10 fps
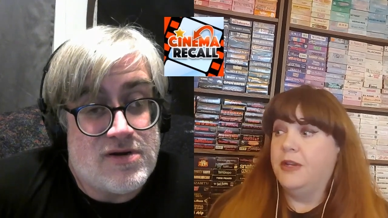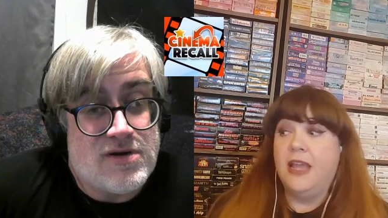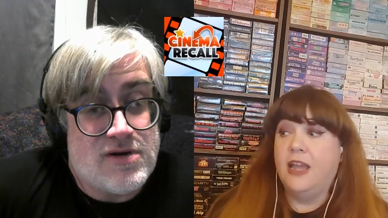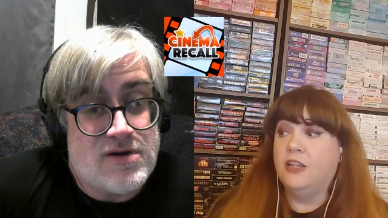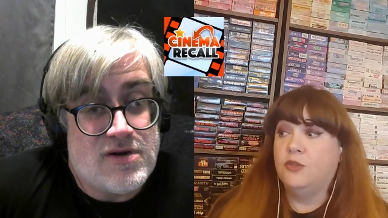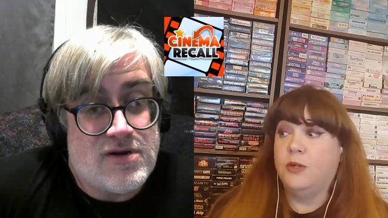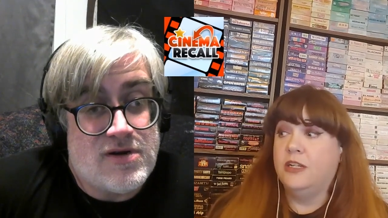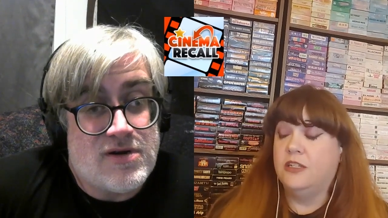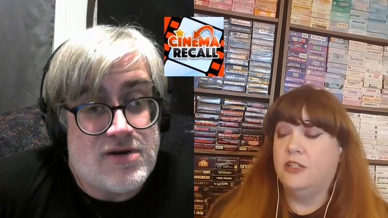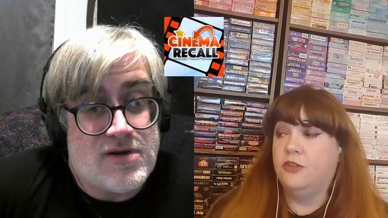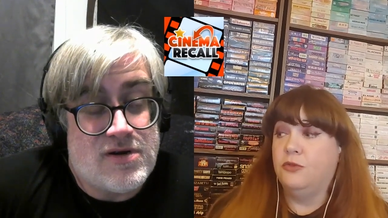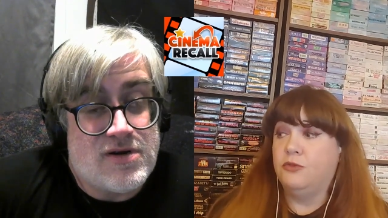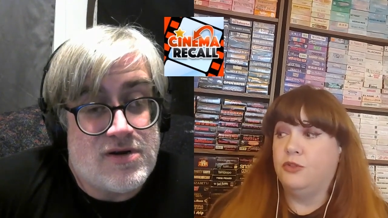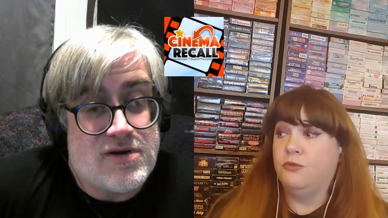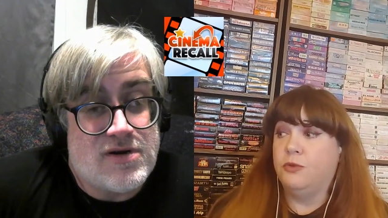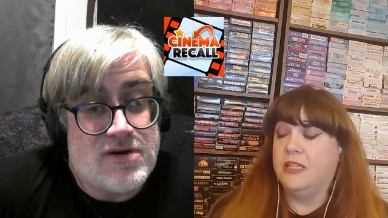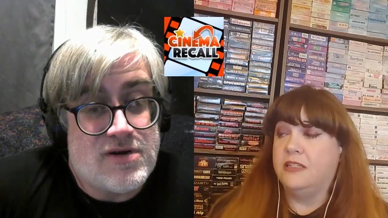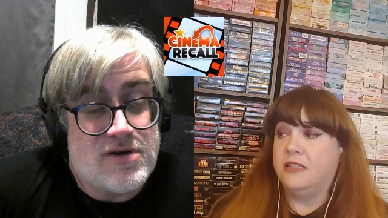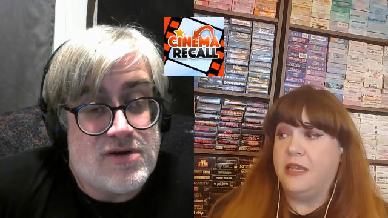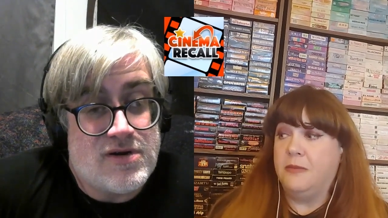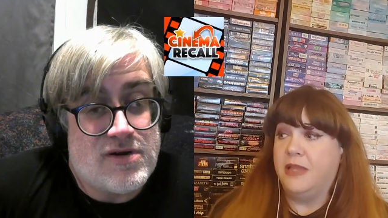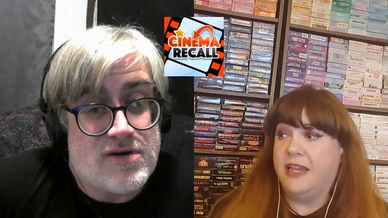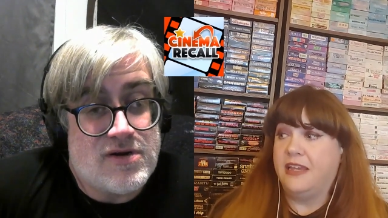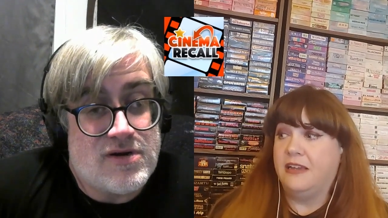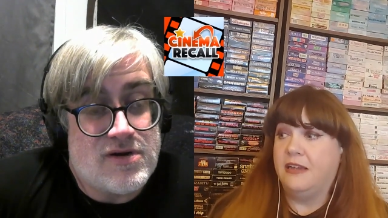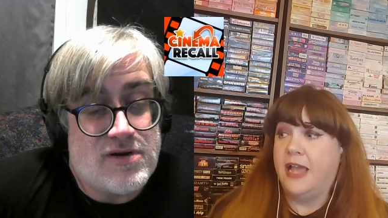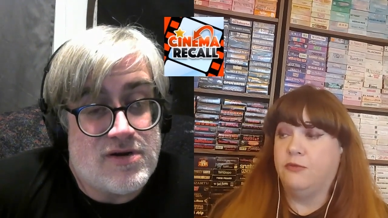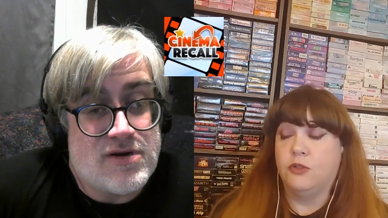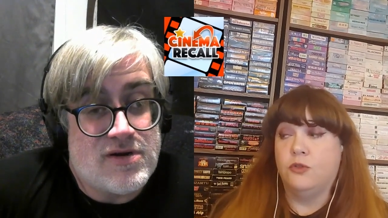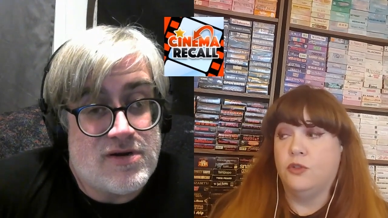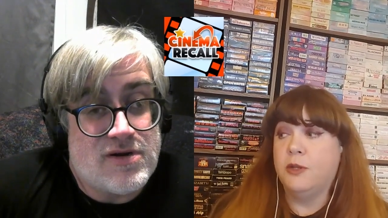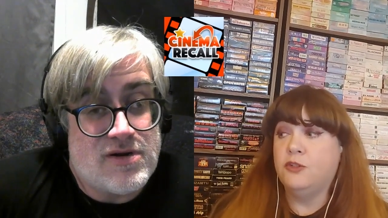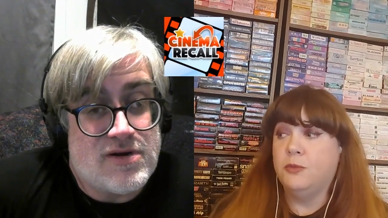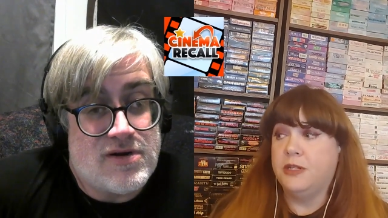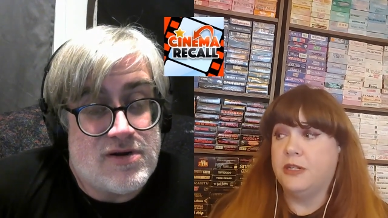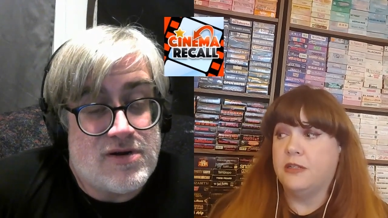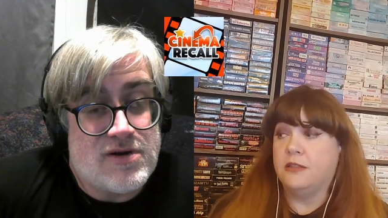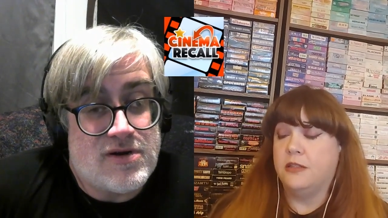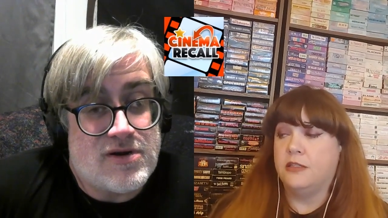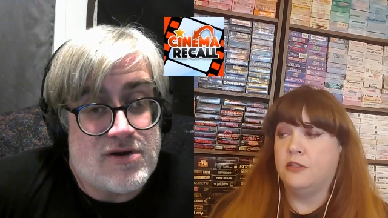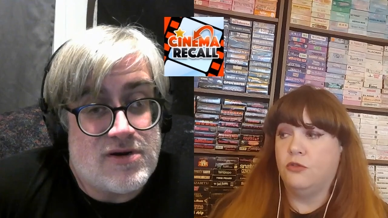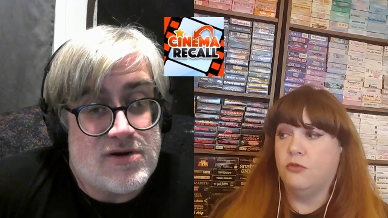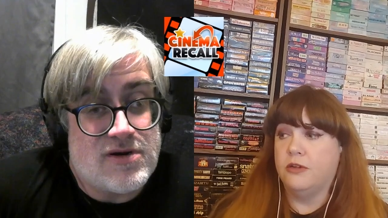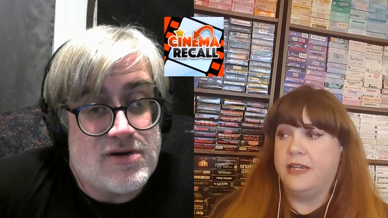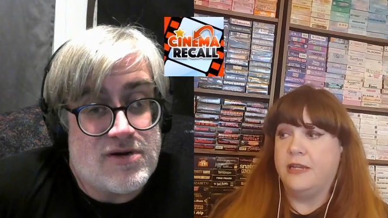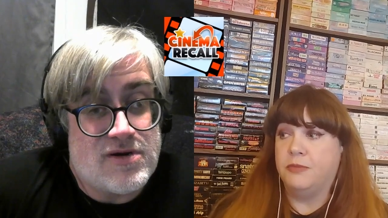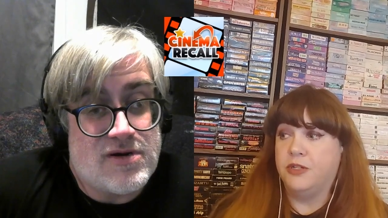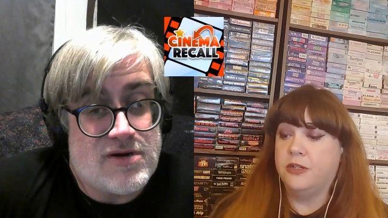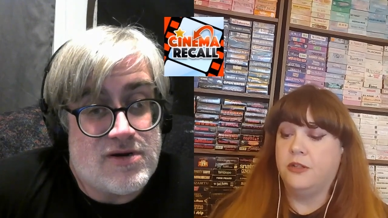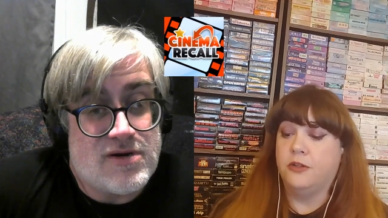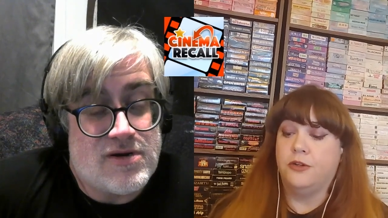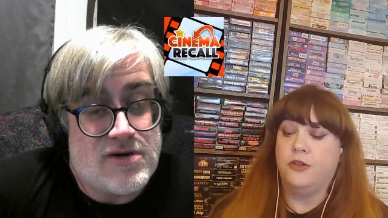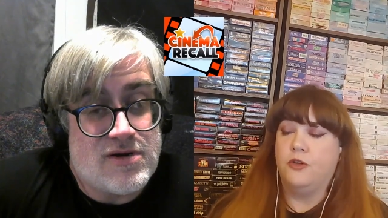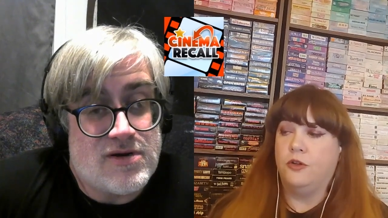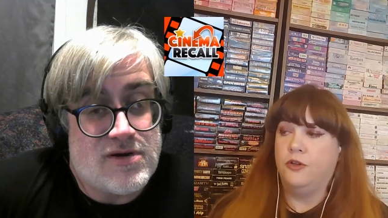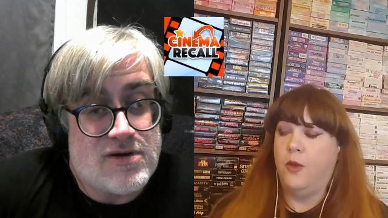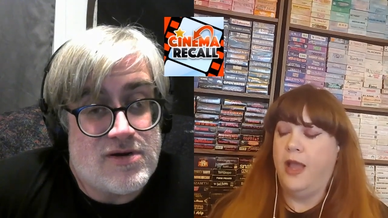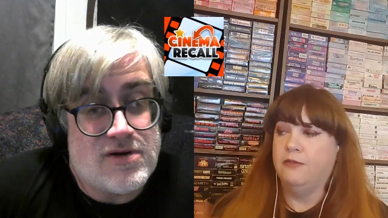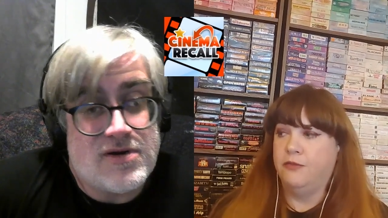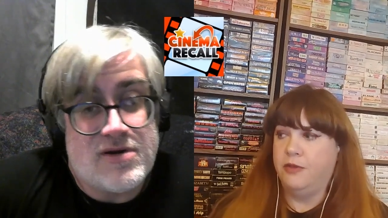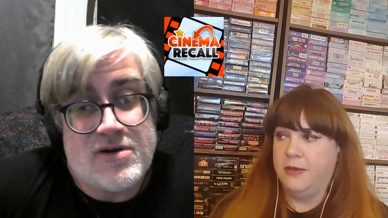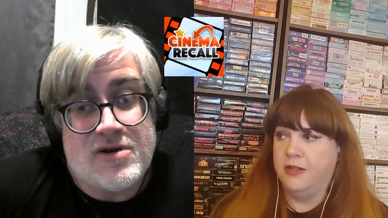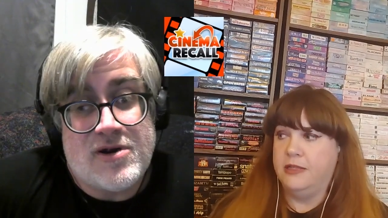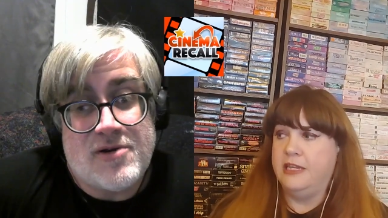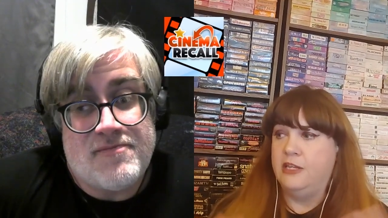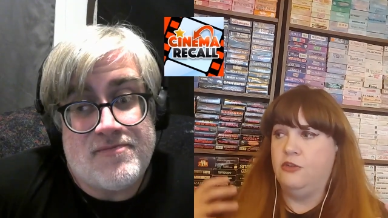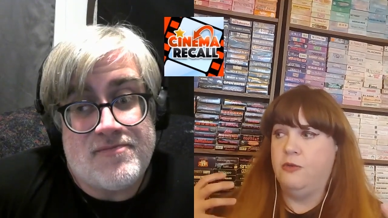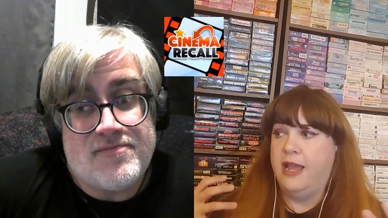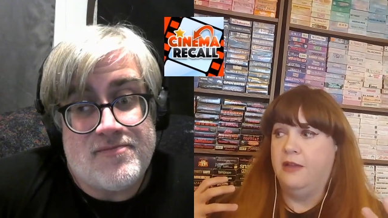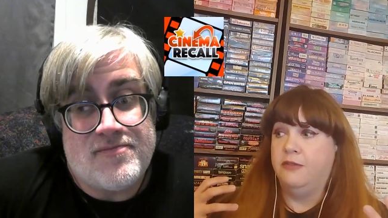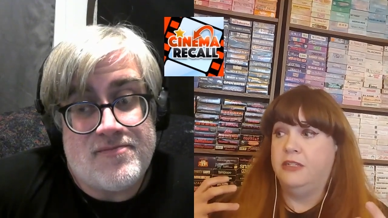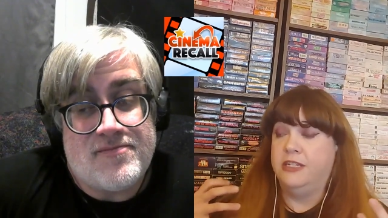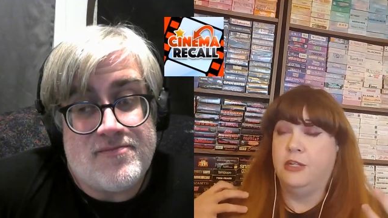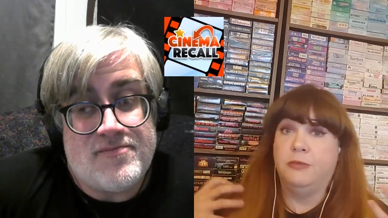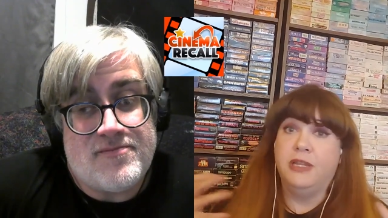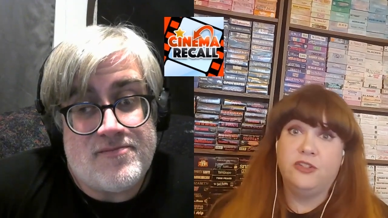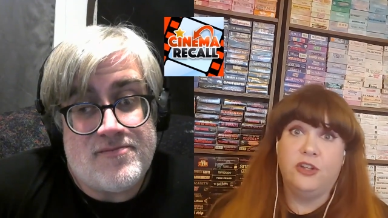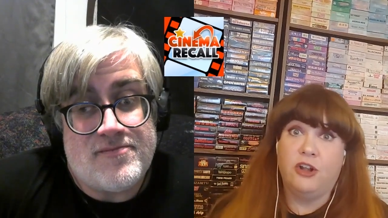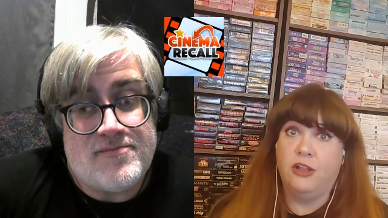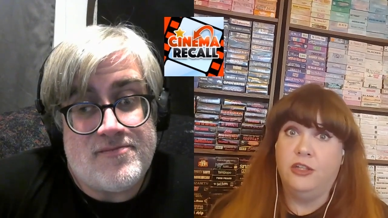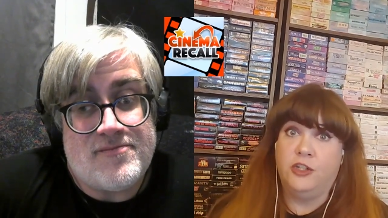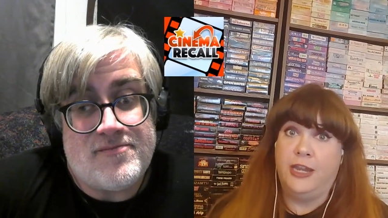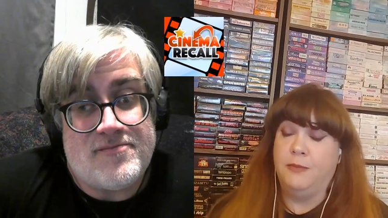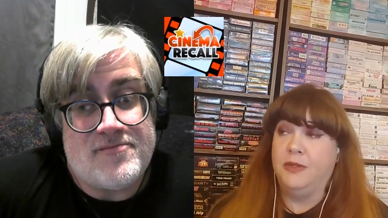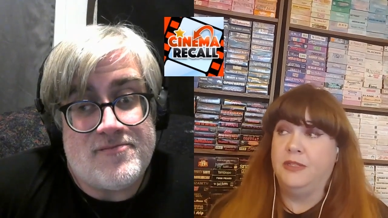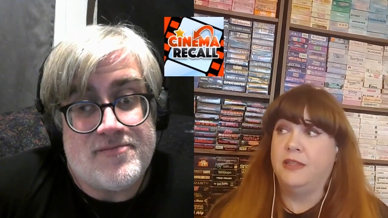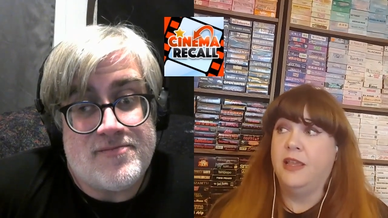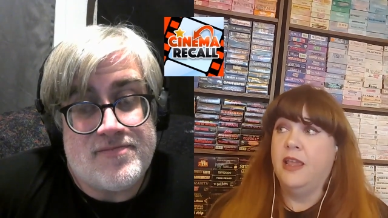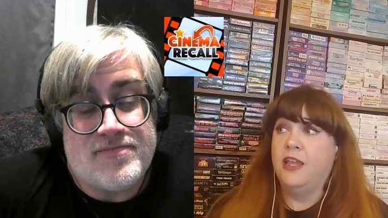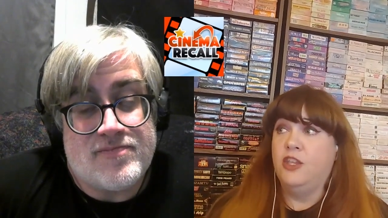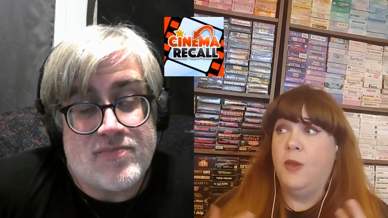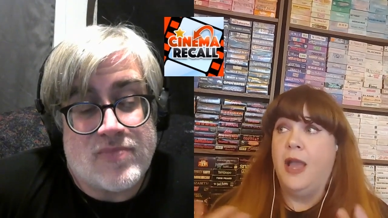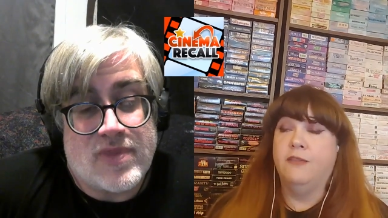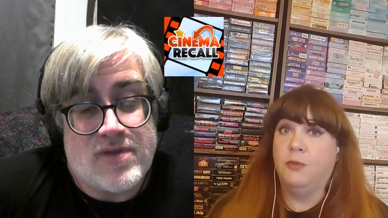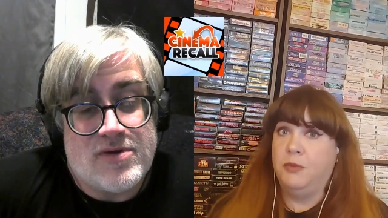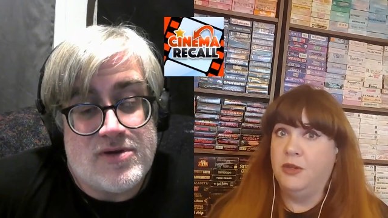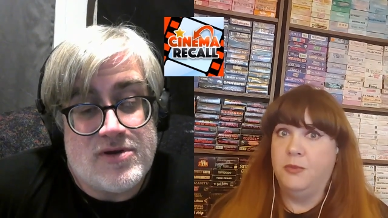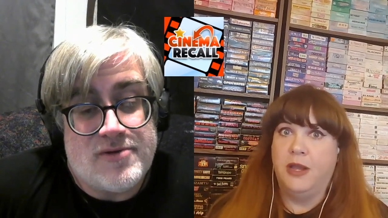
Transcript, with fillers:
Speaker 1: but yeah, I just wanted it to to really seem like a after school special because this story in particular, you know, you have a female lead, you have it taking place on a college campus, you have it be